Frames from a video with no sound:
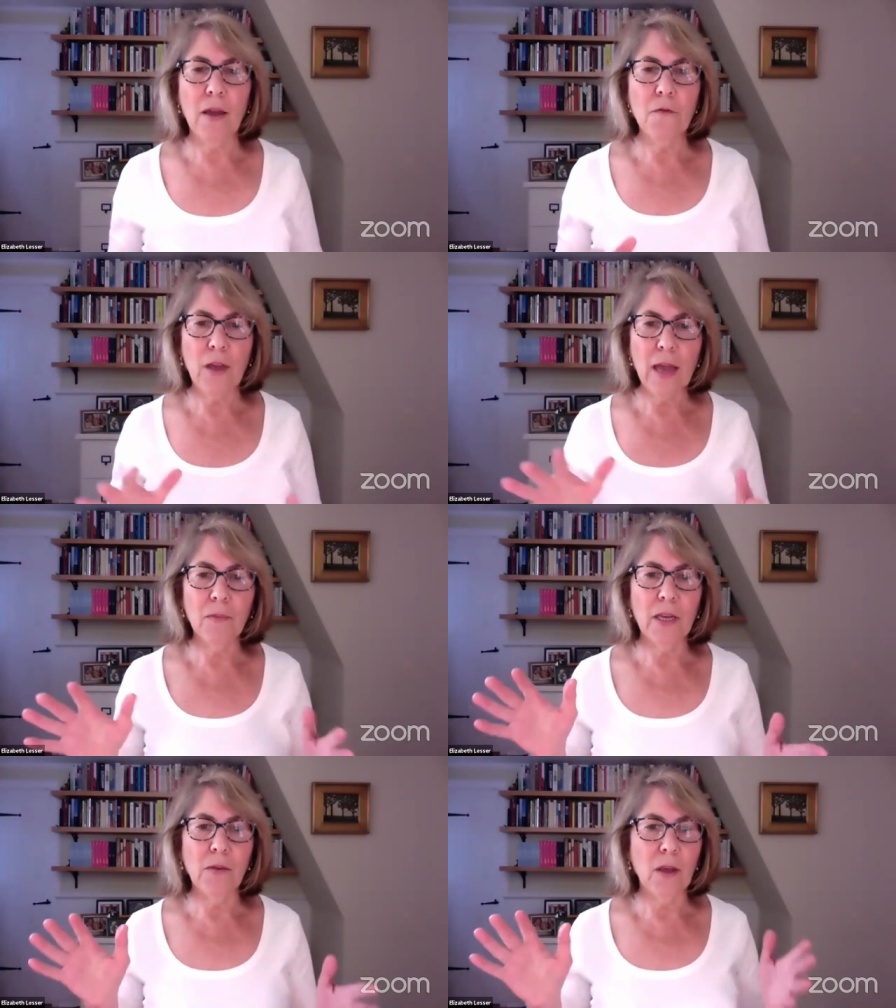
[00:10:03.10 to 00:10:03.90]
my
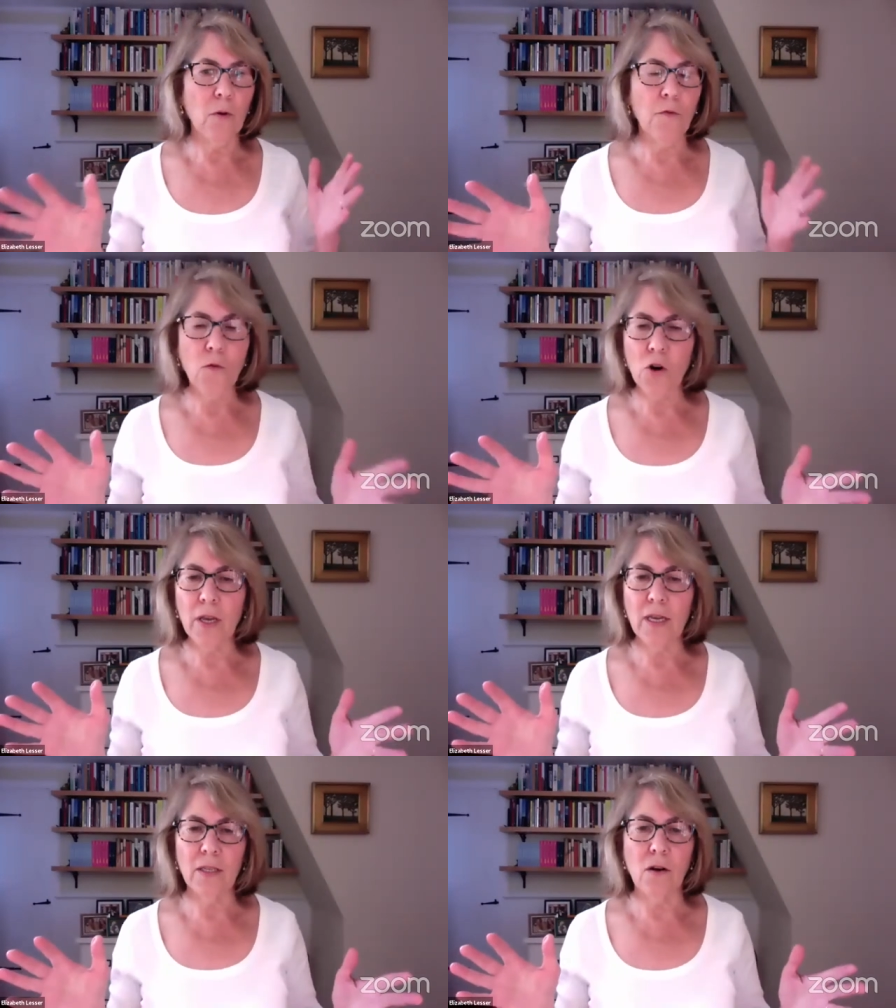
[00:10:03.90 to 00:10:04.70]
family, there were four
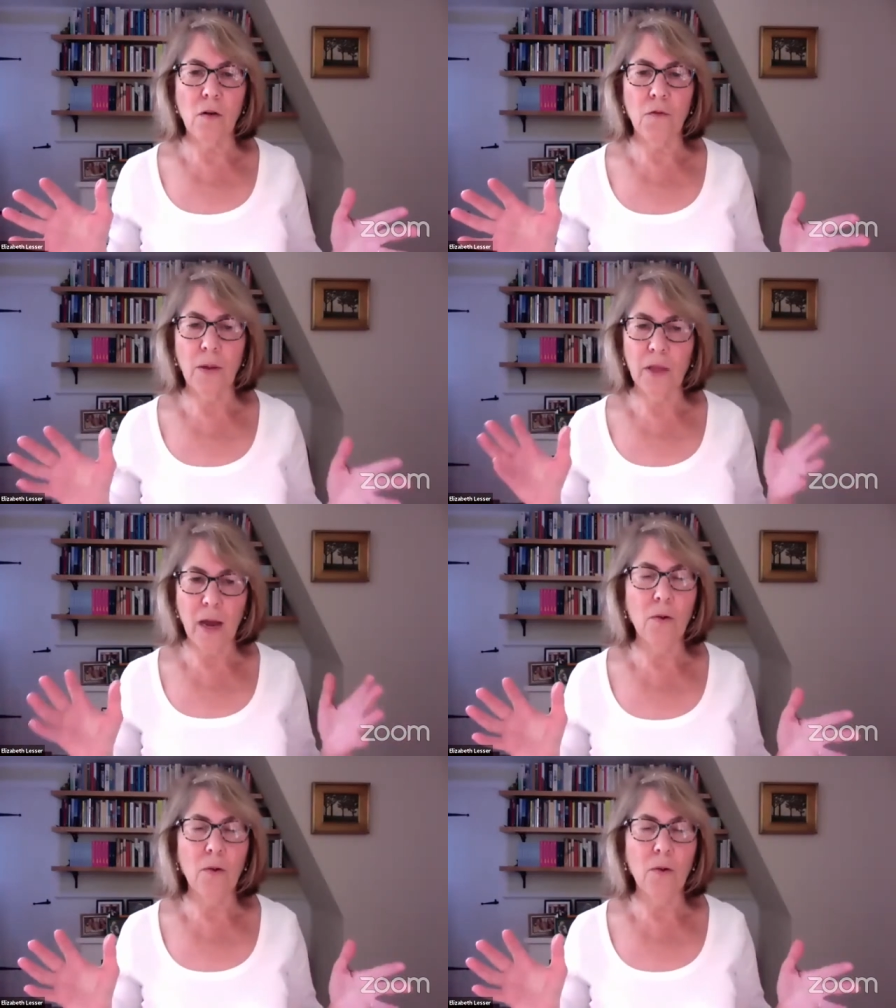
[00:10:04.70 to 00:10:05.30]
kids in our family.